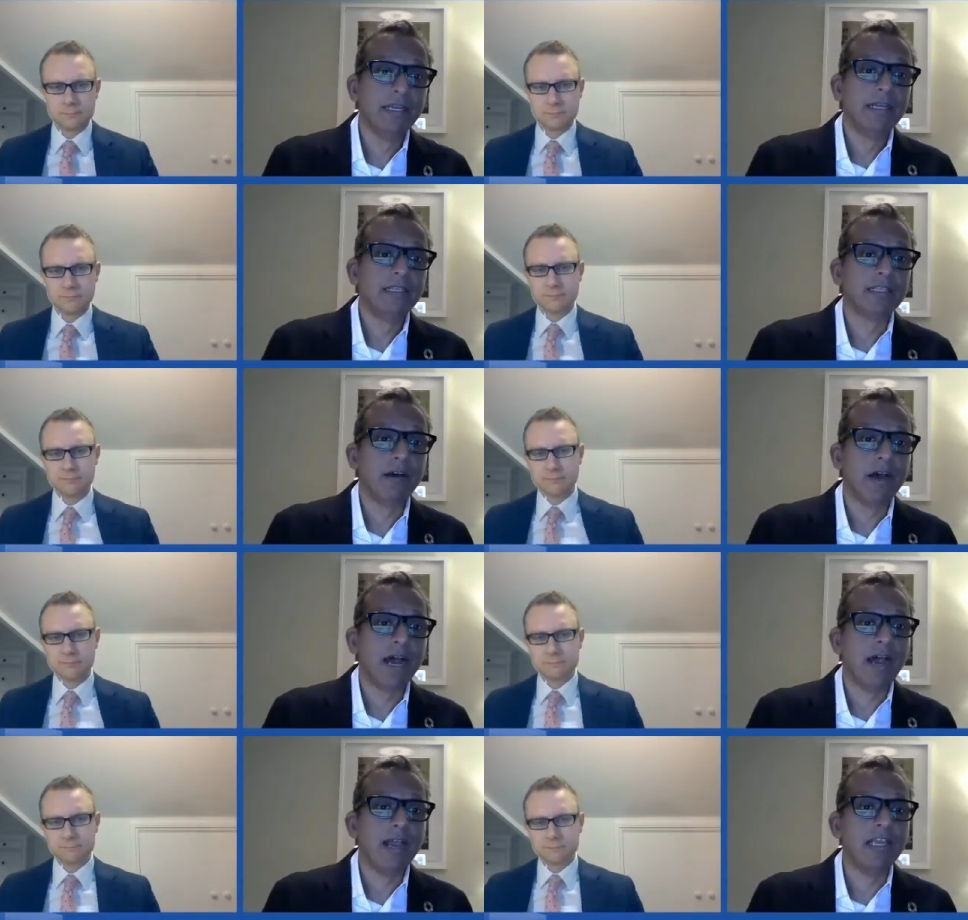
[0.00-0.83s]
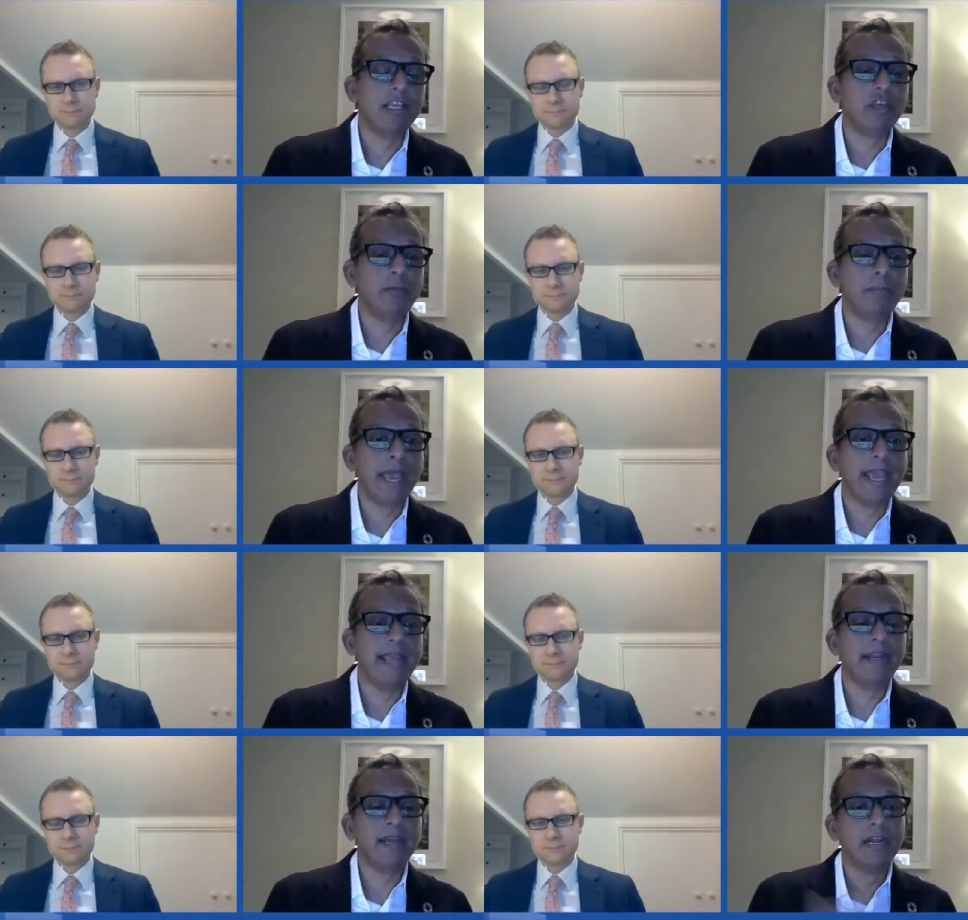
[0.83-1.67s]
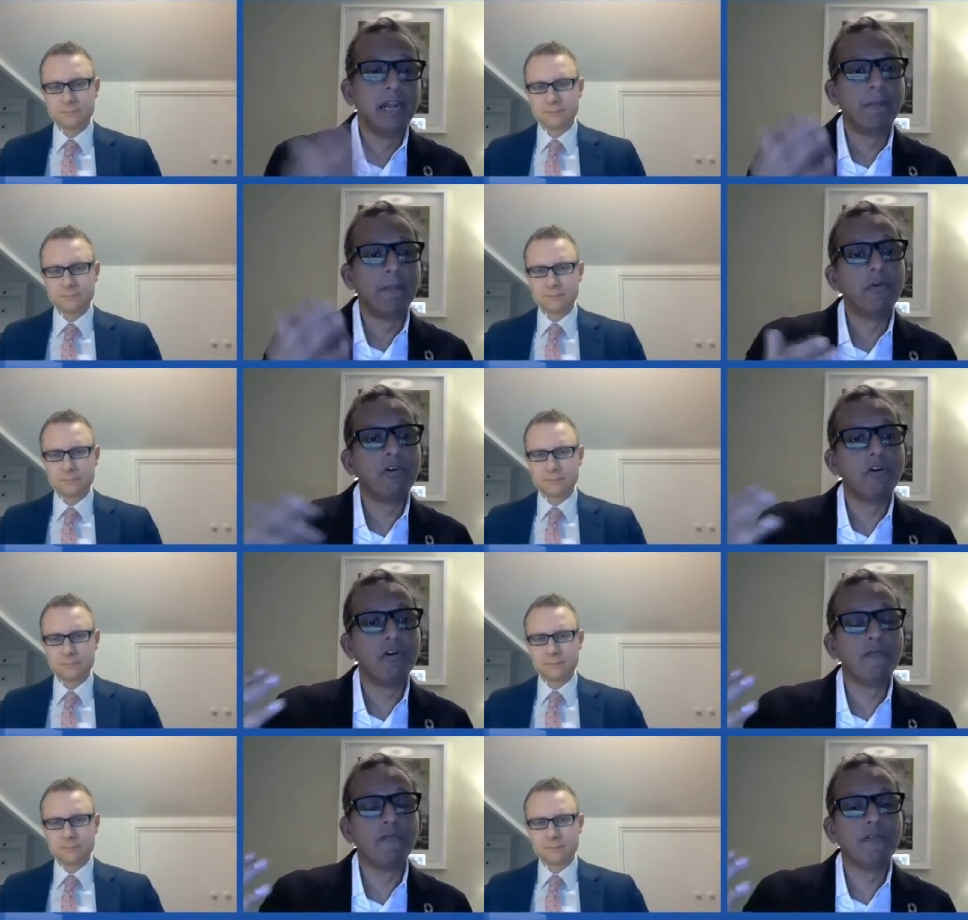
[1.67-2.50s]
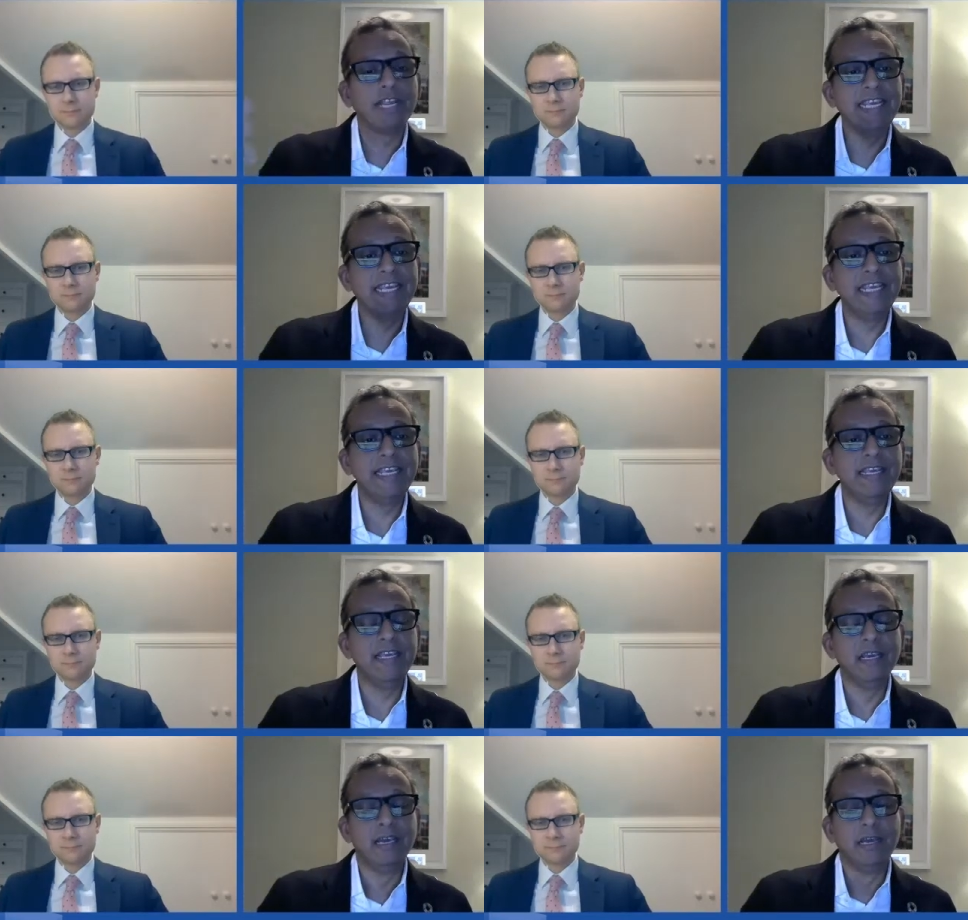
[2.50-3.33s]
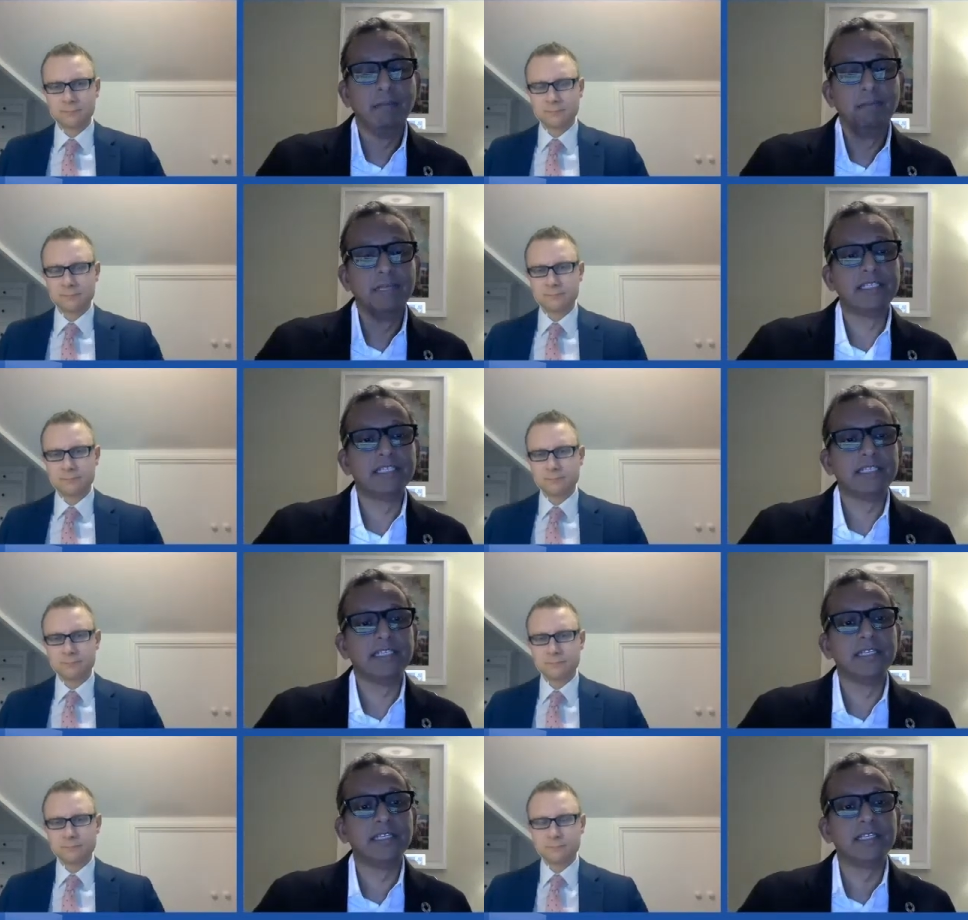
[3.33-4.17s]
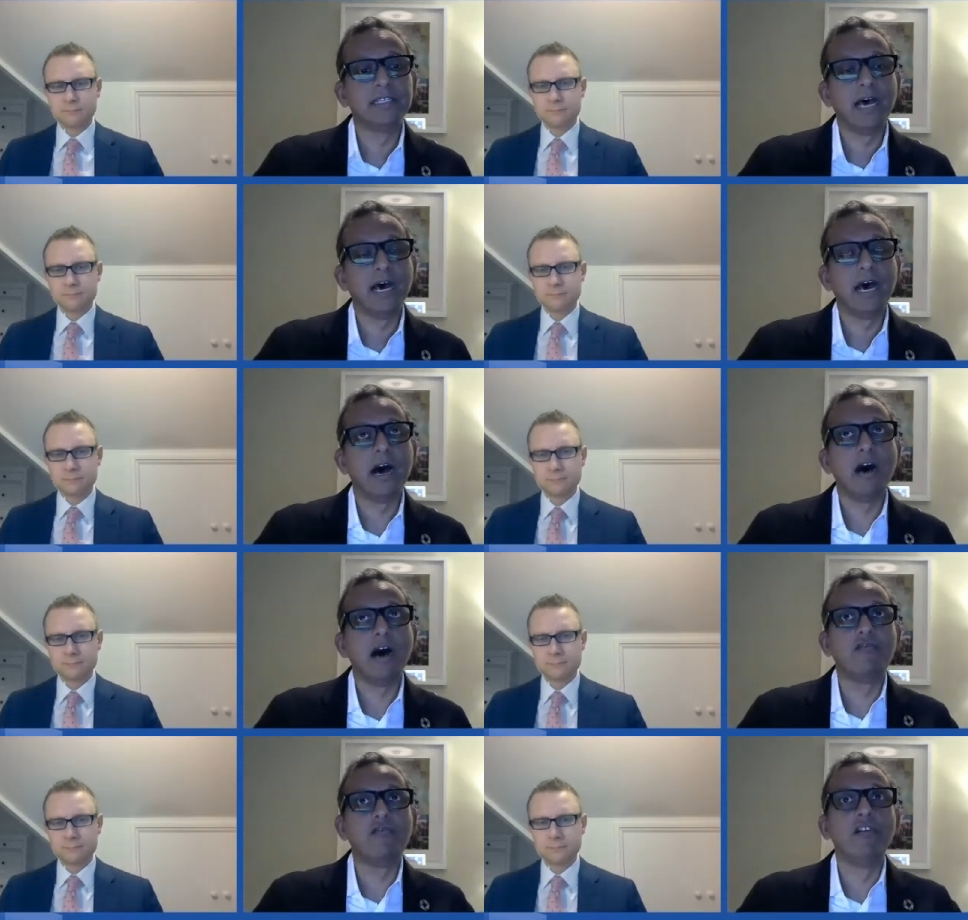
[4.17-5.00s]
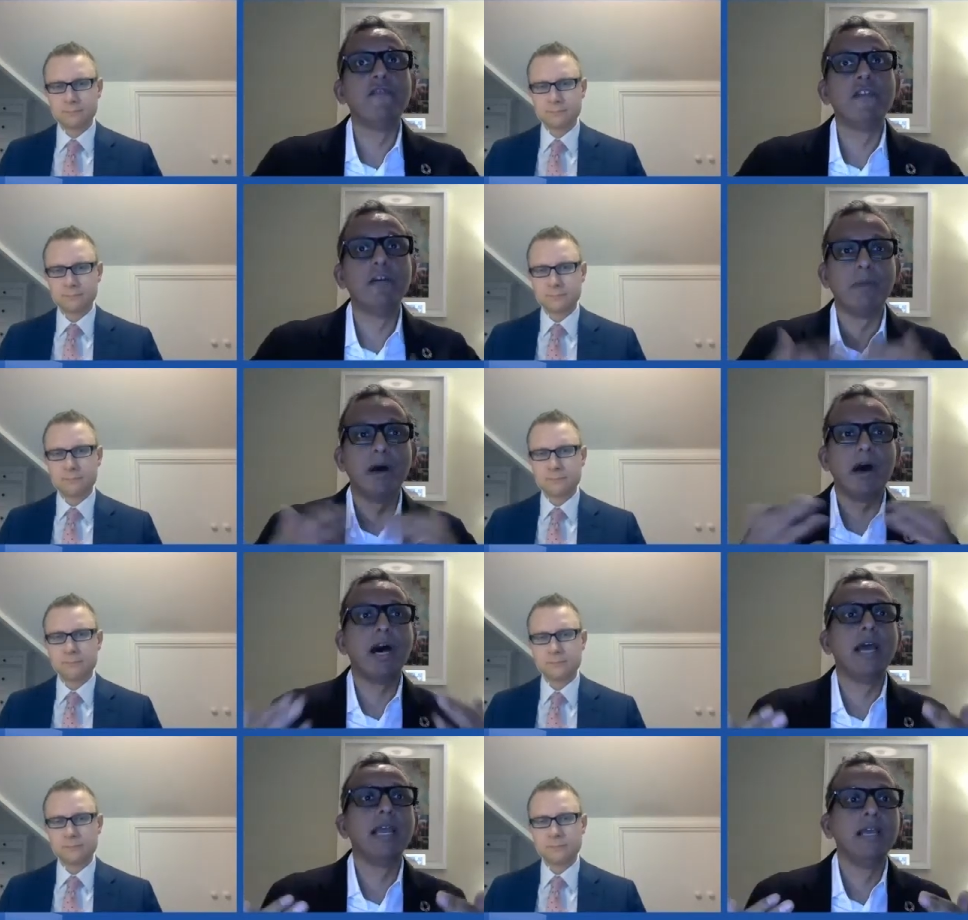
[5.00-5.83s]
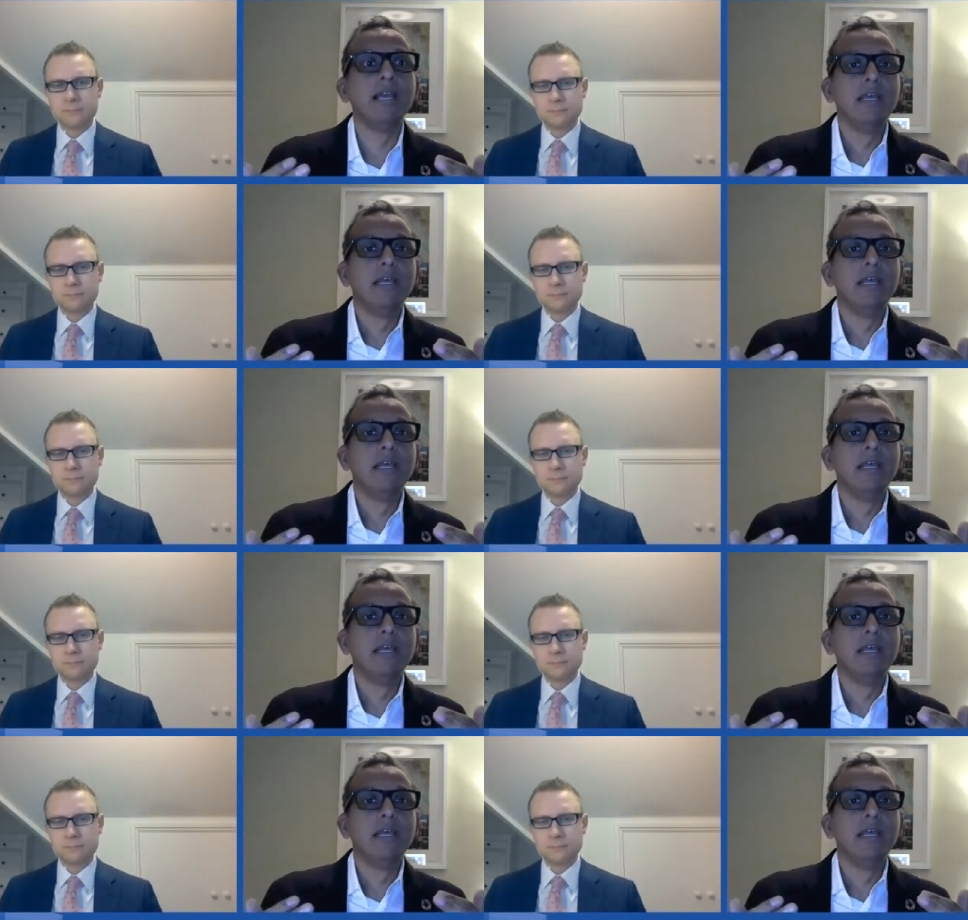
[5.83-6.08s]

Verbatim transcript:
Speaker 1: So I incubate a number of key businesses that are driven by